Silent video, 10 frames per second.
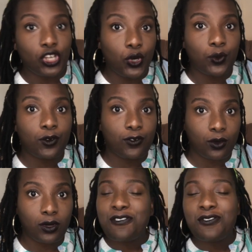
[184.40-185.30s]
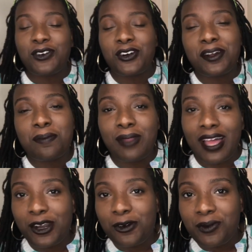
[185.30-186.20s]
known for. For
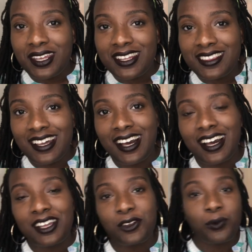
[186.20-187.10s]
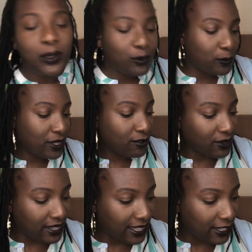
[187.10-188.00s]
Blackoweenathon, we will be
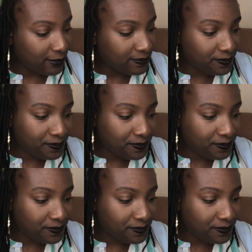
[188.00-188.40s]
reading